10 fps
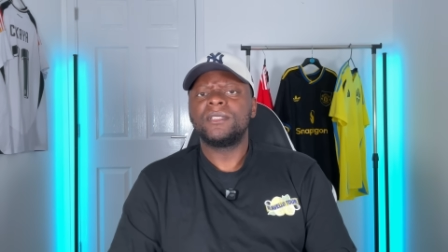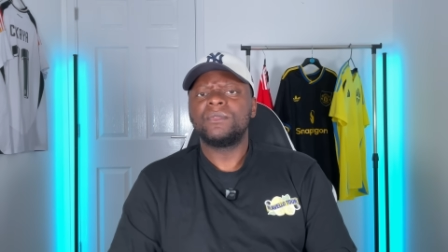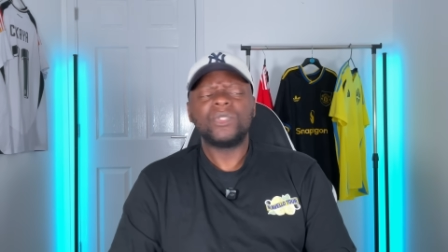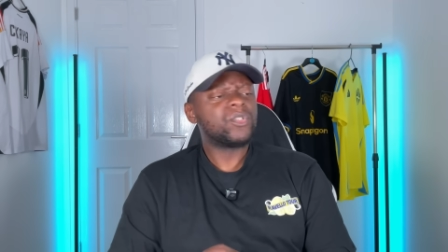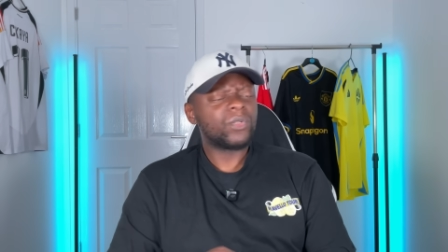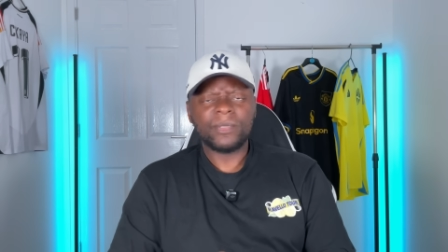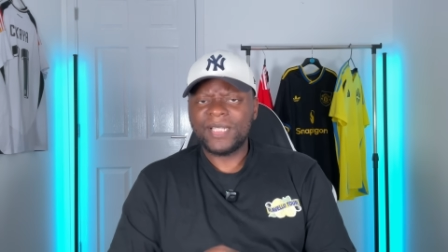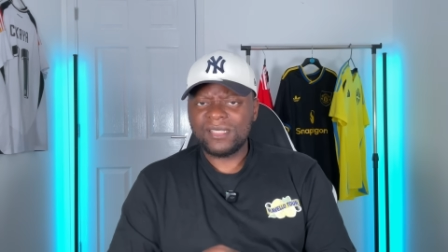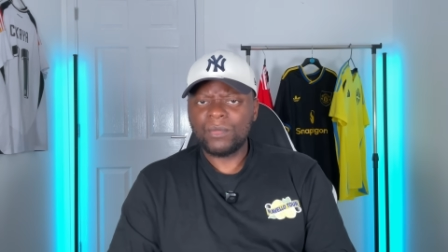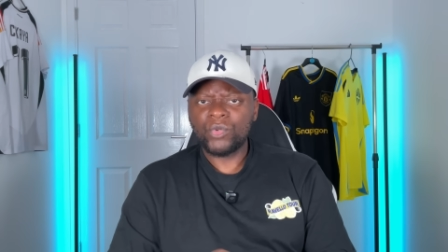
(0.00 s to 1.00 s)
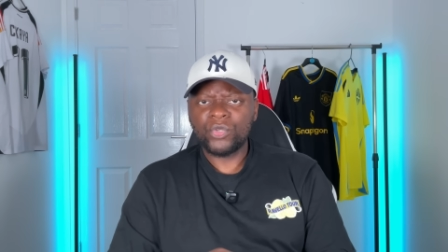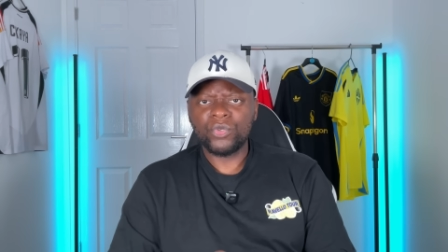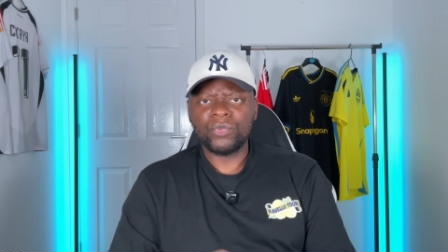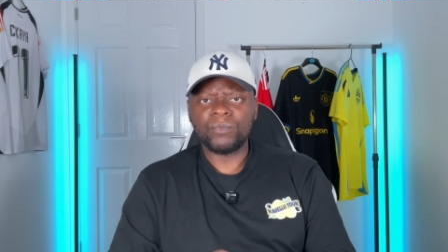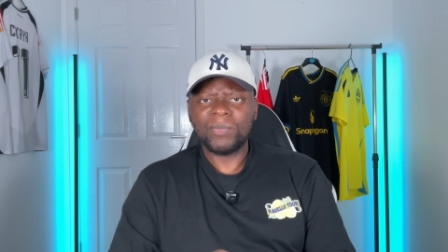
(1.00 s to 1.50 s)
We're talking about someone
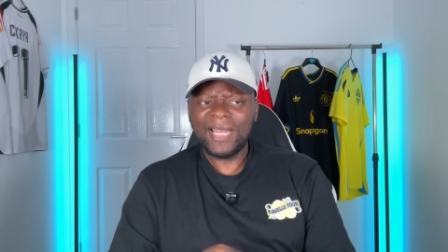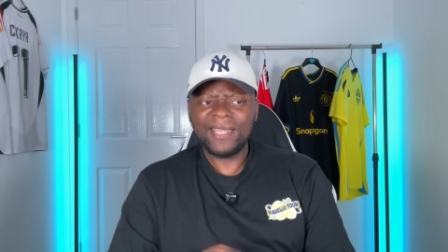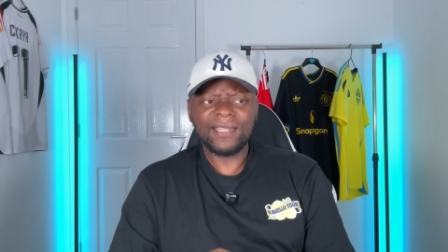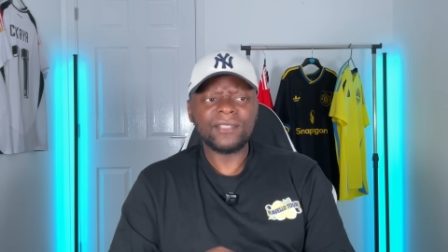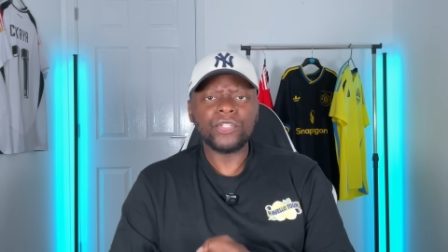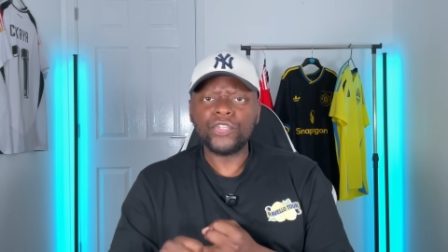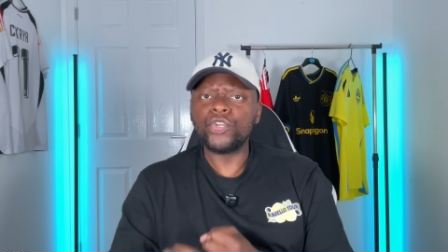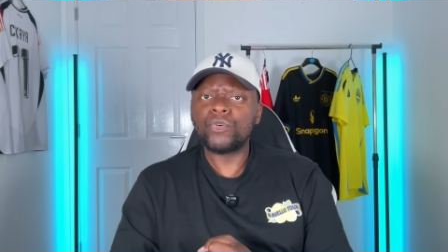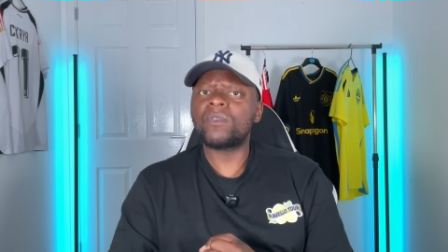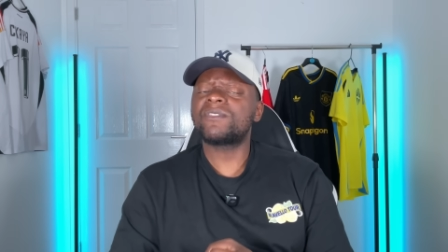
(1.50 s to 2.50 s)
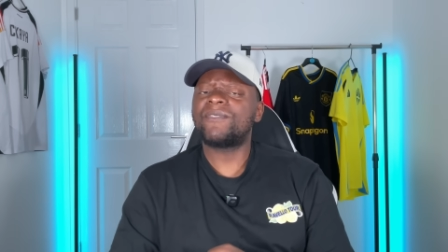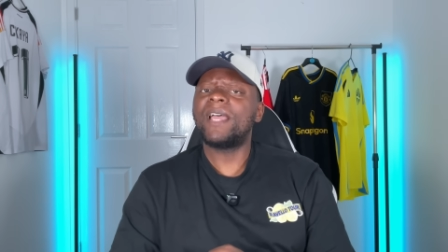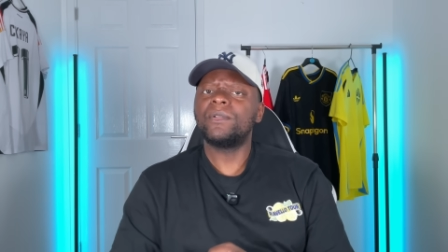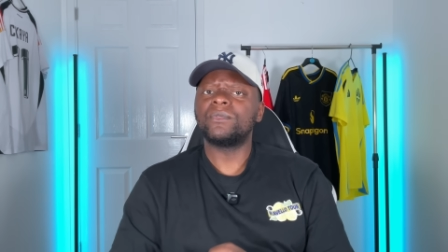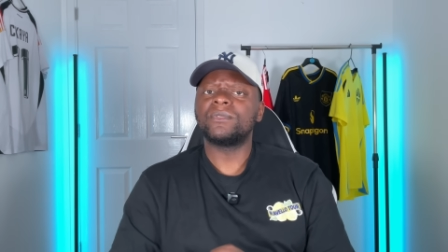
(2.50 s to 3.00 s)
who played in the Euros
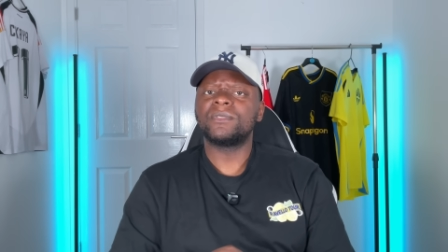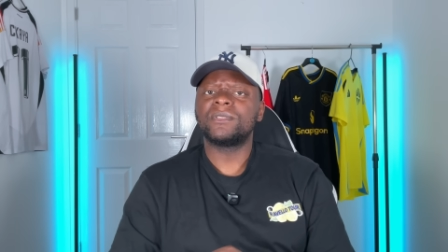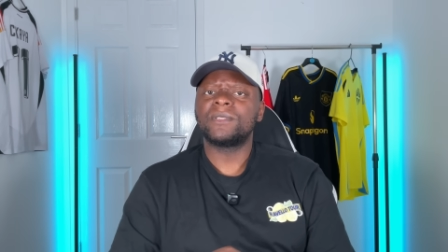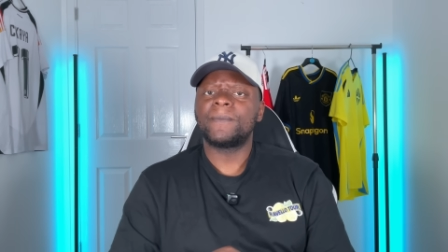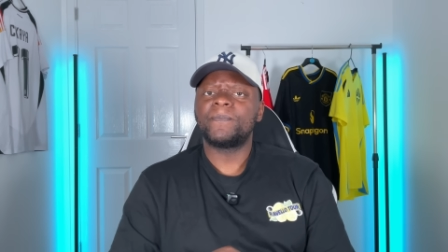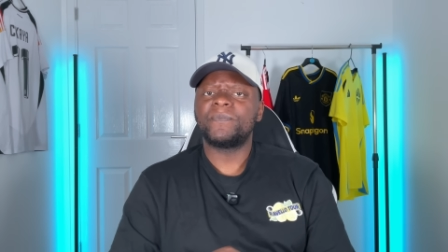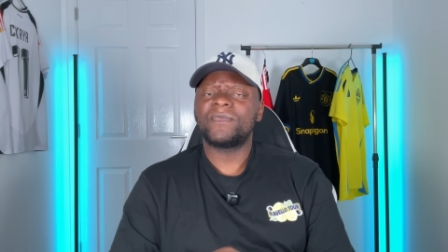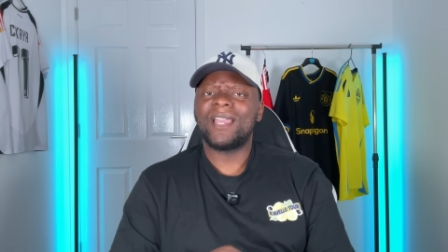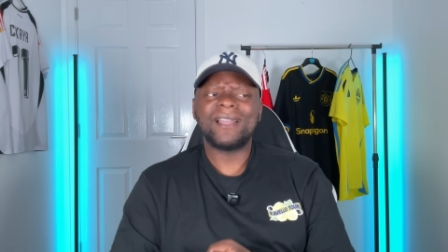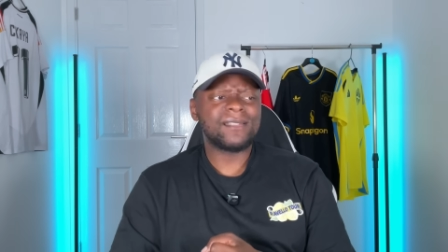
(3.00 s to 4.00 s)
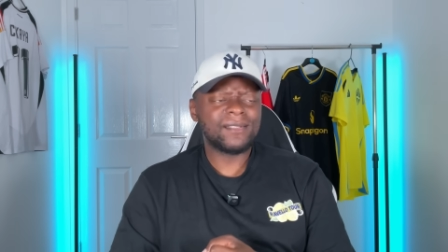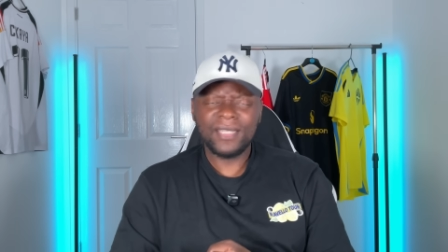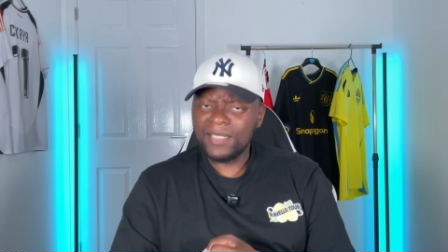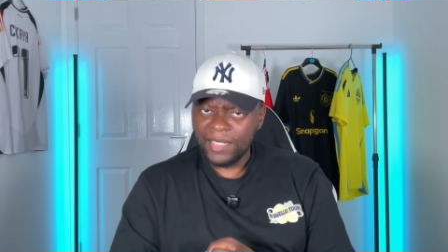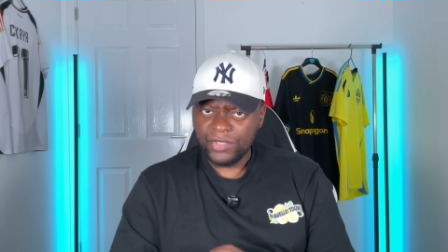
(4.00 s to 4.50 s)
final as a
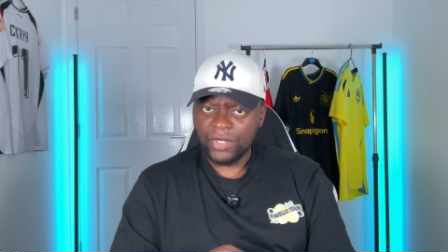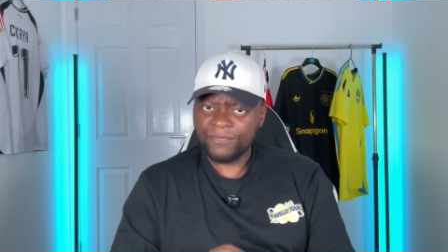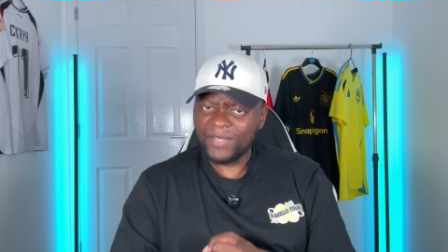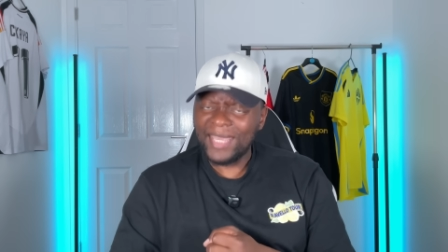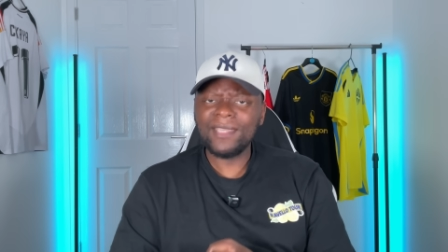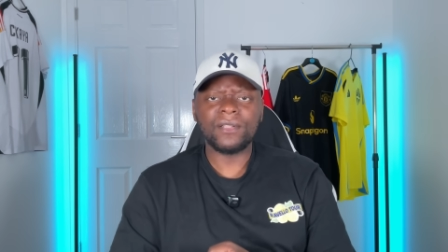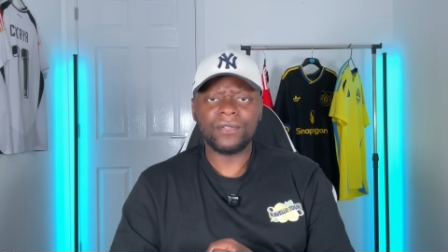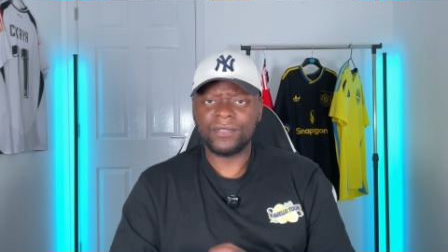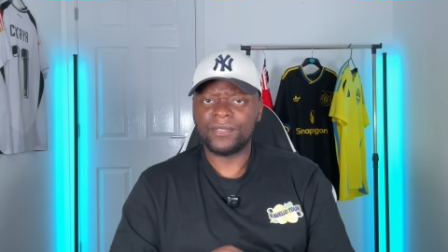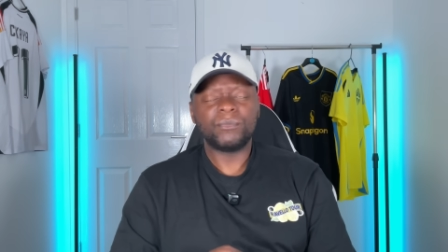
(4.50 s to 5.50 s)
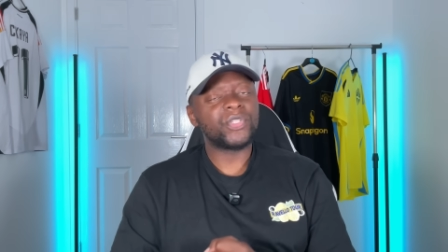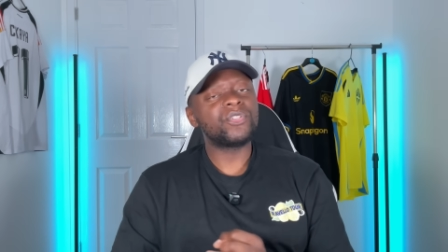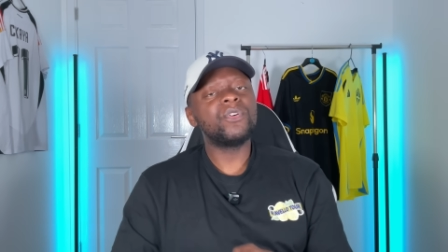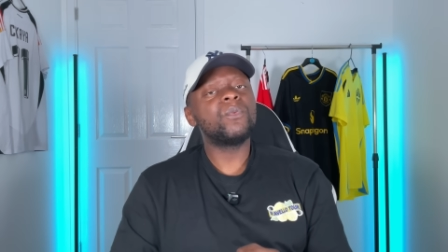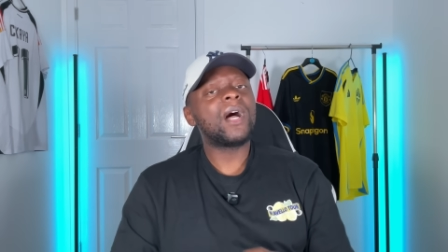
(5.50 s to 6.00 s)
teenager for England. But you
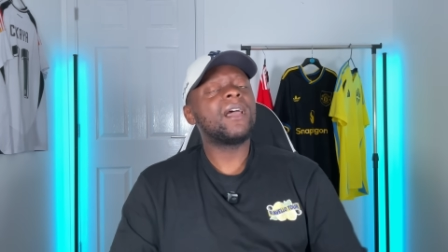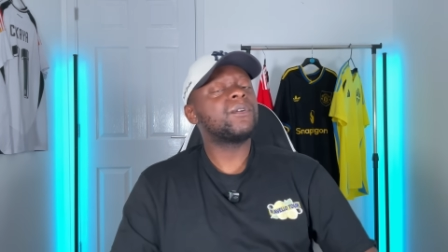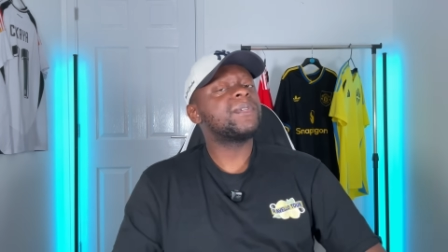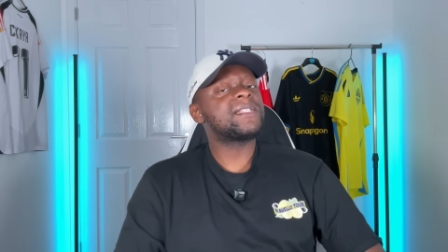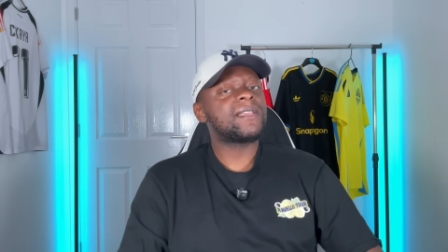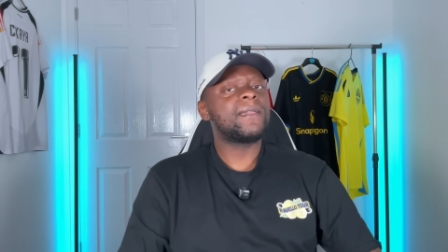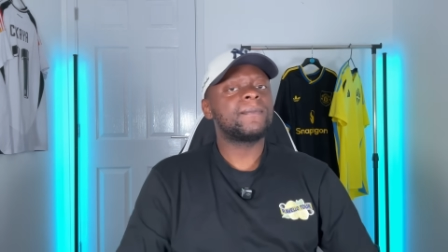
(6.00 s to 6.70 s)
know what I always say?